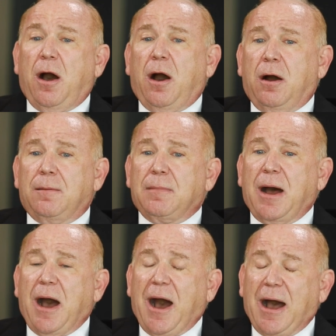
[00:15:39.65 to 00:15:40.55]

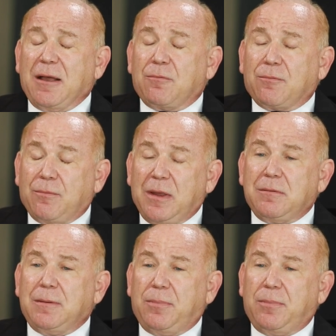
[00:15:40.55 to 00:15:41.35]
I really